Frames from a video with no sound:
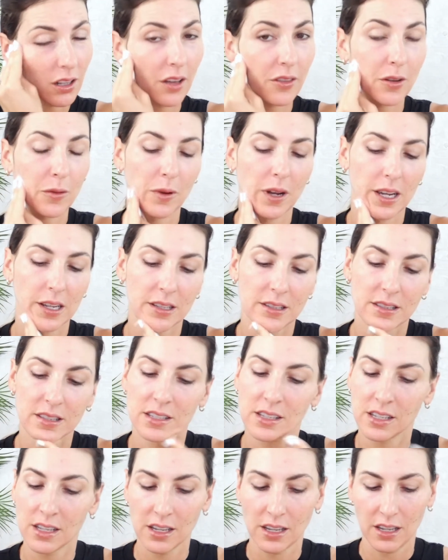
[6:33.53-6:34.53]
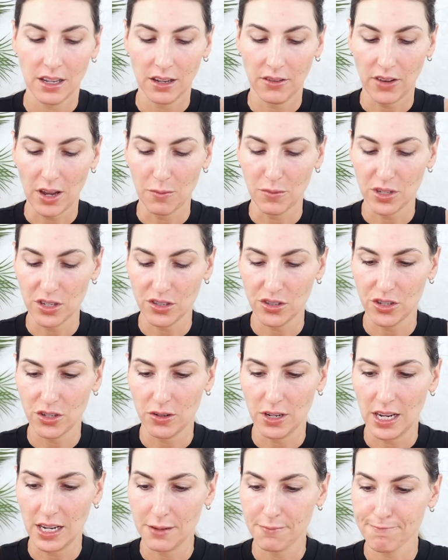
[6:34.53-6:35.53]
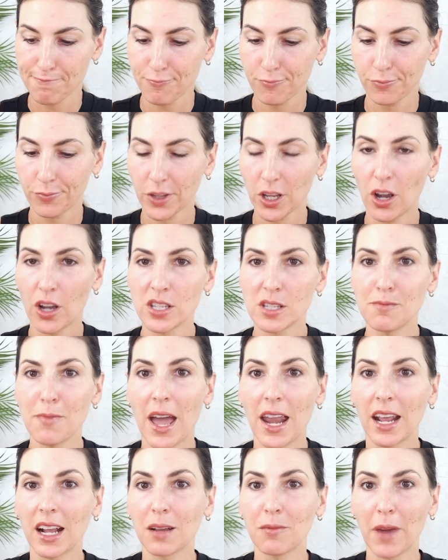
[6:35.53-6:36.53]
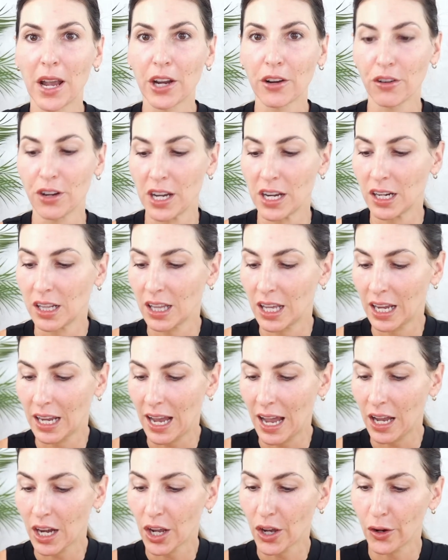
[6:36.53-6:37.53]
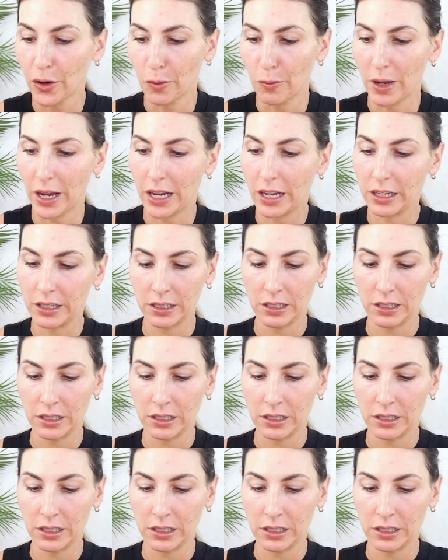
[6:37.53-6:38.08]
Otherwise, if I'm just doing cosmetic microneedling at home, I